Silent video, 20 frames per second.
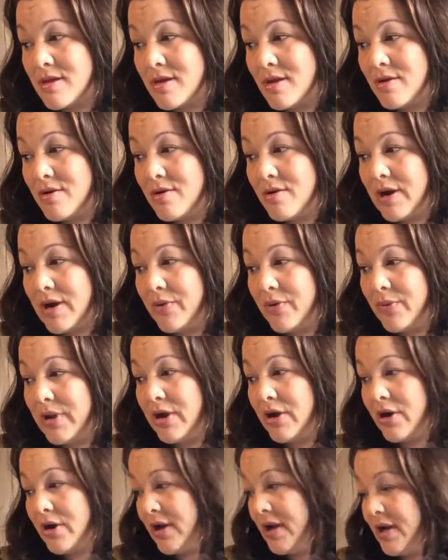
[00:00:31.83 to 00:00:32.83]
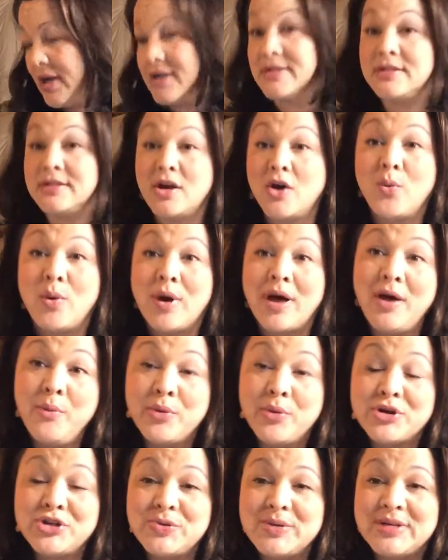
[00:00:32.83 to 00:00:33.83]
All right, we are here. So what
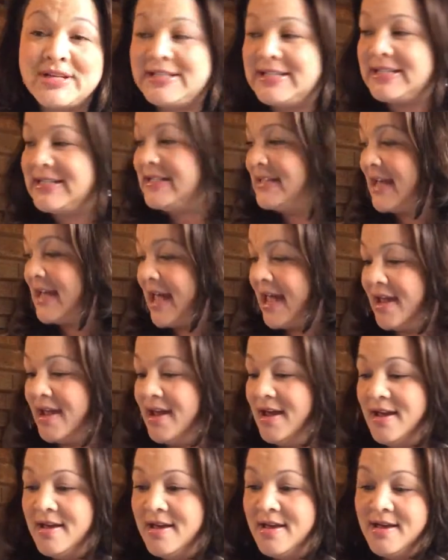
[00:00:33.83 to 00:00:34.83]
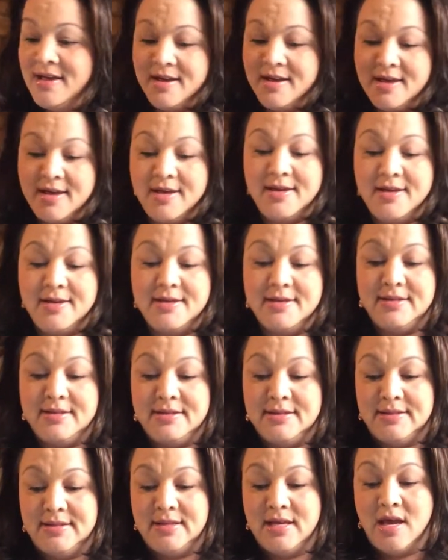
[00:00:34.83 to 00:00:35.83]
we're doing today
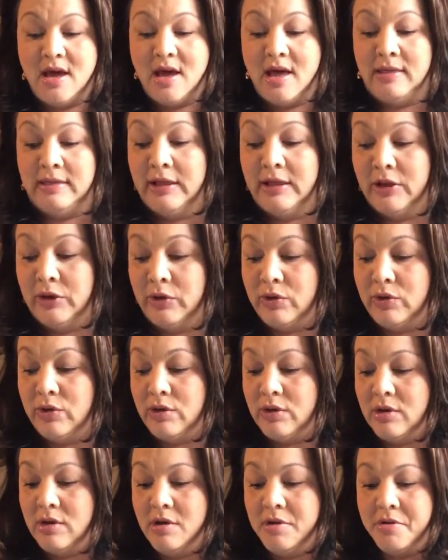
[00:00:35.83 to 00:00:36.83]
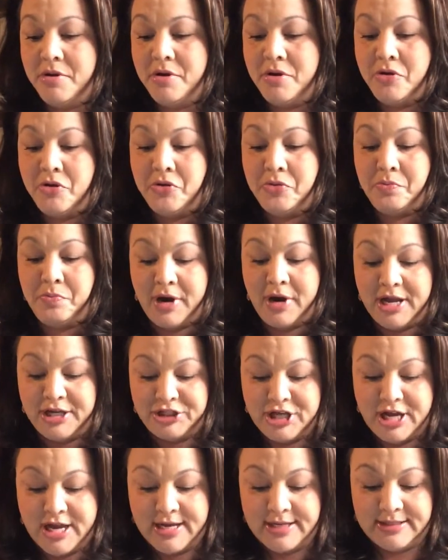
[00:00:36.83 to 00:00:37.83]
is a little
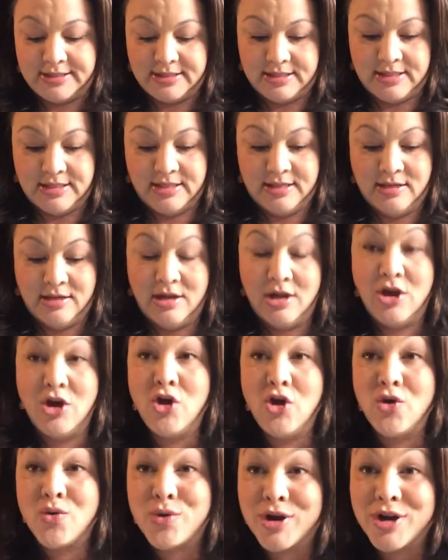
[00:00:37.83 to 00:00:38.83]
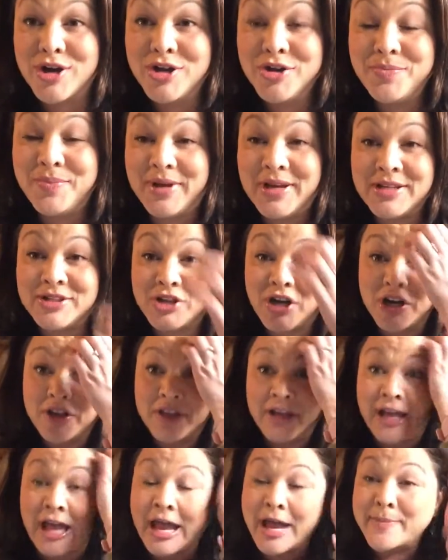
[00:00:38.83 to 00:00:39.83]
project. We're going to start
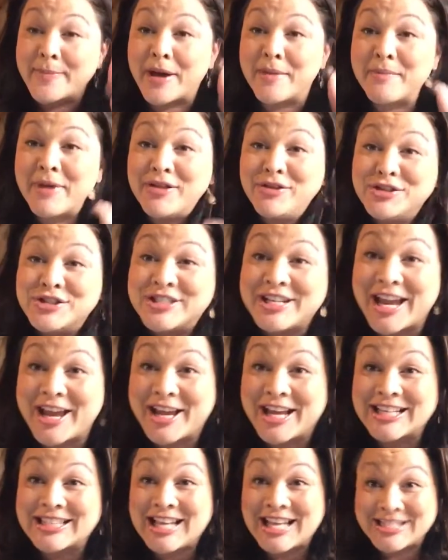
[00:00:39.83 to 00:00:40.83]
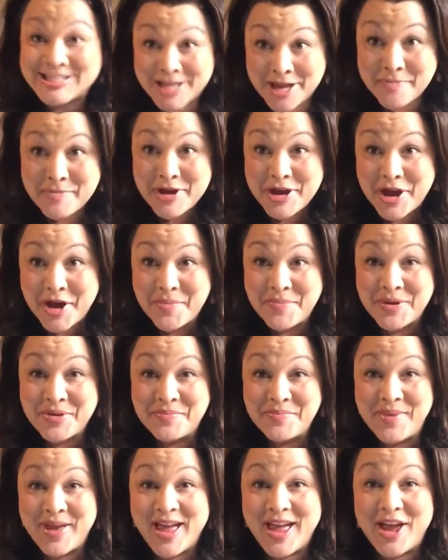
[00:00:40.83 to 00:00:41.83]
thinking about Mother's Day because that's coming up
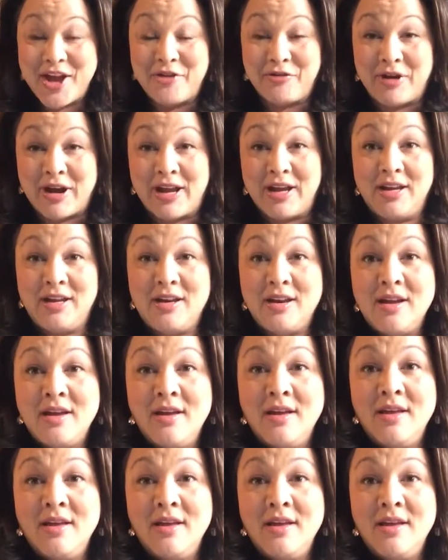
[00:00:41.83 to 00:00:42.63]
in May, right?